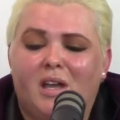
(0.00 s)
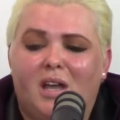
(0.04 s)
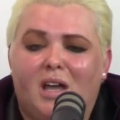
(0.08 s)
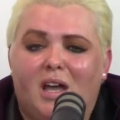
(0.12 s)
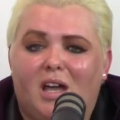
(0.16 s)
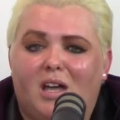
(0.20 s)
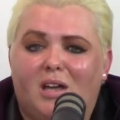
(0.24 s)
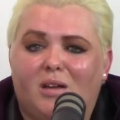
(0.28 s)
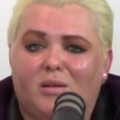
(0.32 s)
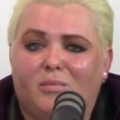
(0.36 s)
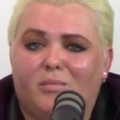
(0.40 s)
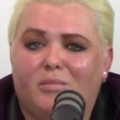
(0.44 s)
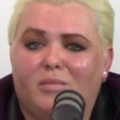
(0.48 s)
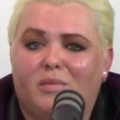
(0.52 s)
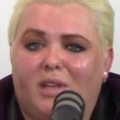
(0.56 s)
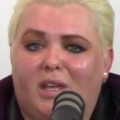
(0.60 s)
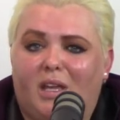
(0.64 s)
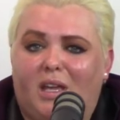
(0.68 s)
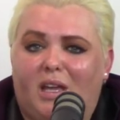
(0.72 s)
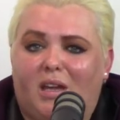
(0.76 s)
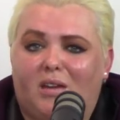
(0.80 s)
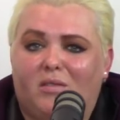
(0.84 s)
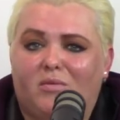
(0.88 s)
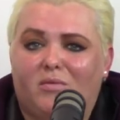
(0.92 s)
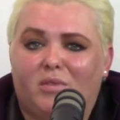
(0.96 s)
Um, they
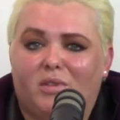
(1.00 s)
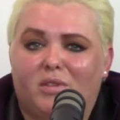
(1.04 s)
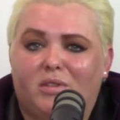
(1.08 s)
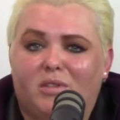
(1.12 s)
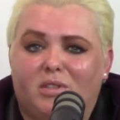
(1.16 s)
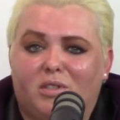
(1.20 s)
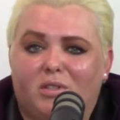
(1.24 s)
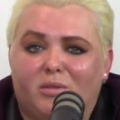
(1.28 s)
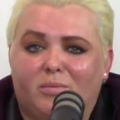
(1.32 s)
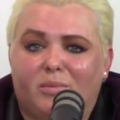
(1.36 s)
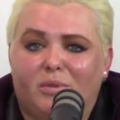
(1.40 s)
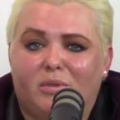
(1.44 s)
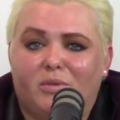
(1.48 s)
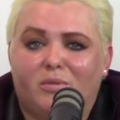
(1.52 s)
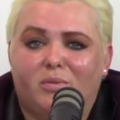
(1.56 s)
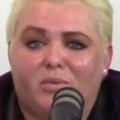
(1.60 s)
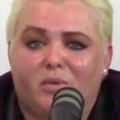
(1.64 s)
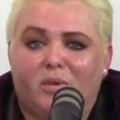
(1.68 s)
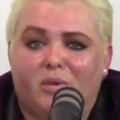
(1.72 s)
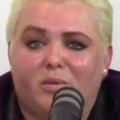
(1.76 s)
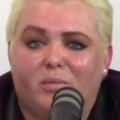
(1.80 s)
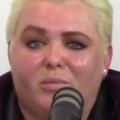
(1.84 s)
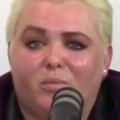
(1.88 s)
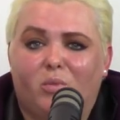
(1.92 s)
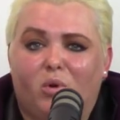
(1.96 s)
have a little bit
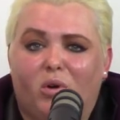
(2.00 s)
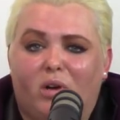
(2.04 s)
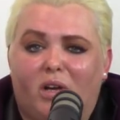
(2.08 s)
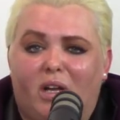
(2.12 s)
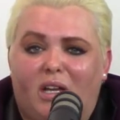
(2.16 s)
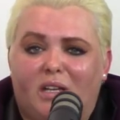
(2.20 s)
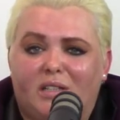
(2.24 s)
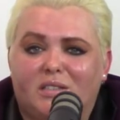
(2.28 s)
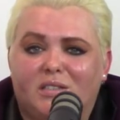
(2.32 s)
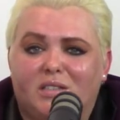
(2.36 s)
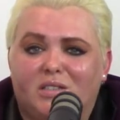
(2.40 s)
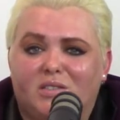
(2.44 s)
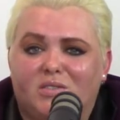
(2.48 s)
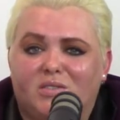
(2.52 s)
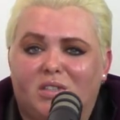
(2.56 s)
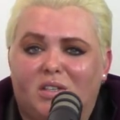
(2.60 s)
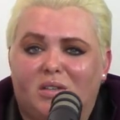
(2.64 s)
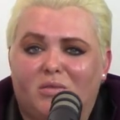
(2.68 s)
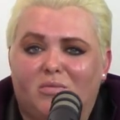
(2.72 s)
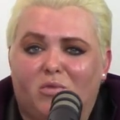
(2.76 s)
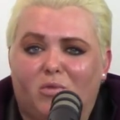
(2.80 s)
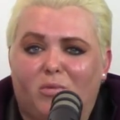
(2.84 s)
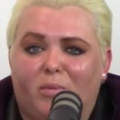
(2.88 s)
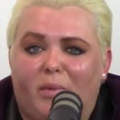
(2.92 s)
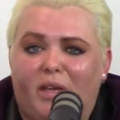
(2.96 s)
uh, more access to
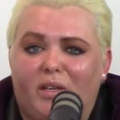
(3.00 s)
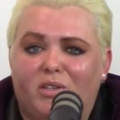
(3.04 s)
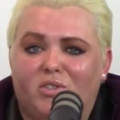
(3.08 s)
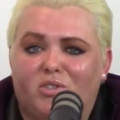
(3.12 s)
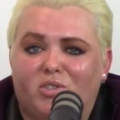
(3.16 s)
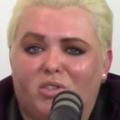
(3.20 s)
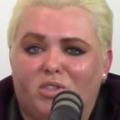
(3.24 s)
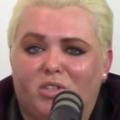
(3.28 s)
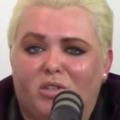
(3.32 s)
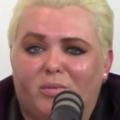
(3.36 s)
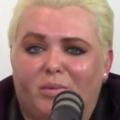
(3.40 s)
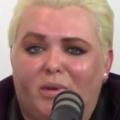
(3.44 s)
information